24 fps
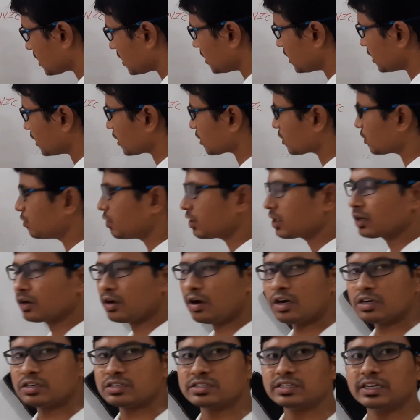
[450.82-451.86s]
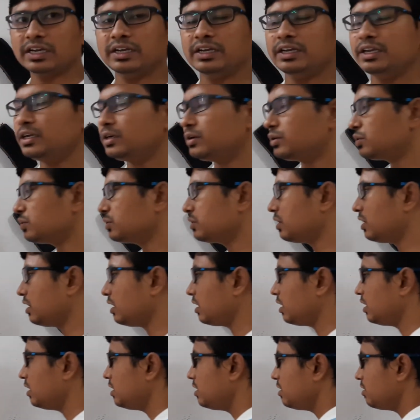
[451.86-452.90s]
layer. You are not sending to
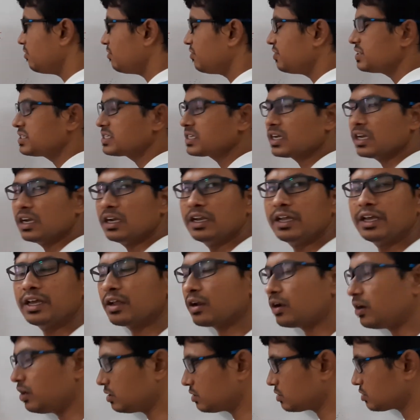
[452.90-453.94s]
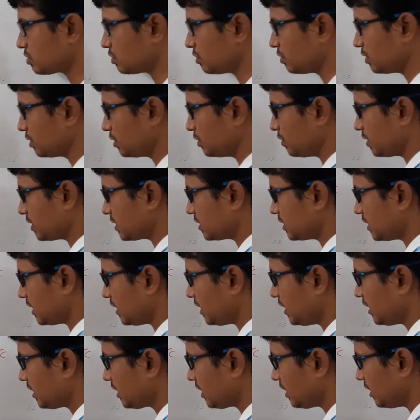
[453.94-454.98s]
the physical layer also. You are
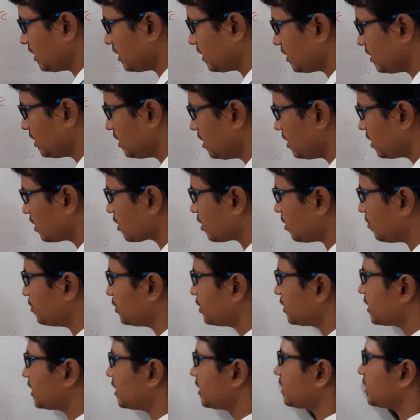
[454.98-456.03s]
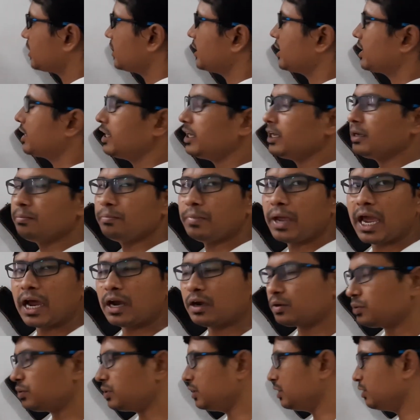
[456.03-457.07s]
directly communicating again
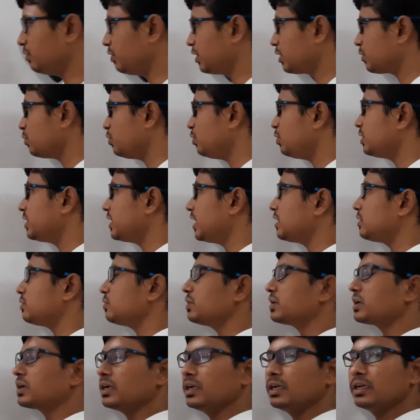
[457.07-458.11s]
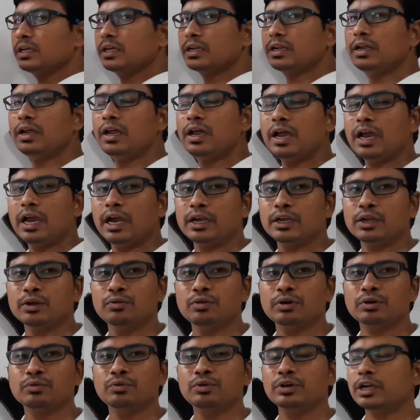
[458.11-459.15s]
back to your own network layer and
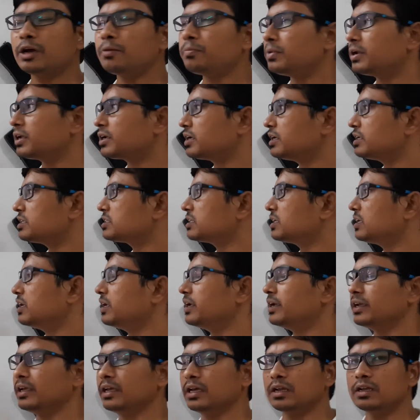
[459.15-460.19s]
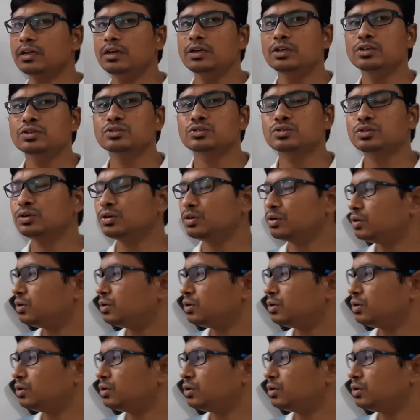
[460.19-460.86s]
your own application layer so